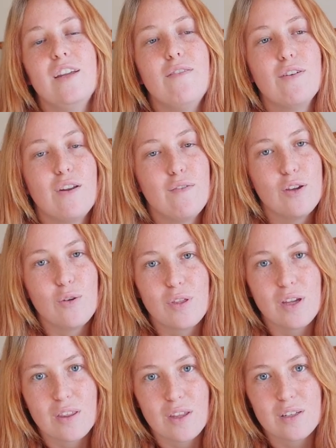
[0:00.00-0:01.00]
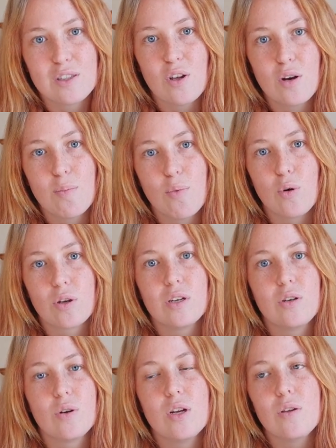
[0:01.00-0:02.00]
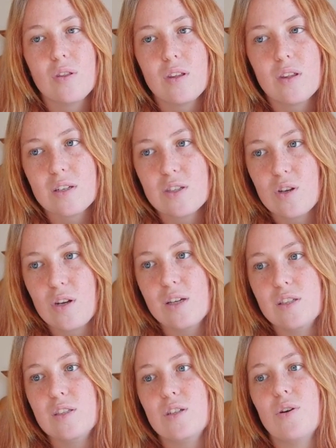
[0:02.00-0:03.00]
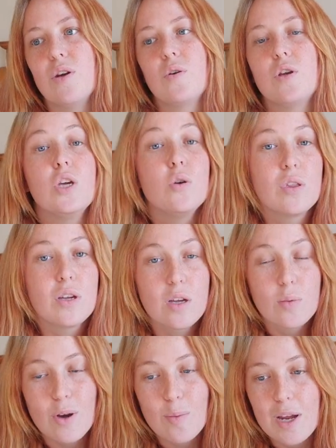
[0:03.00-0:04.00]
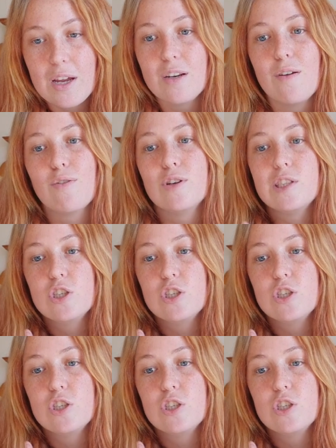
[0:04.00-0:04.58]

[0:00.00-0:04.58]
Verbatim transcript: Even if you think that it's not important or you think that it's not necessary or you think it won't make a difference,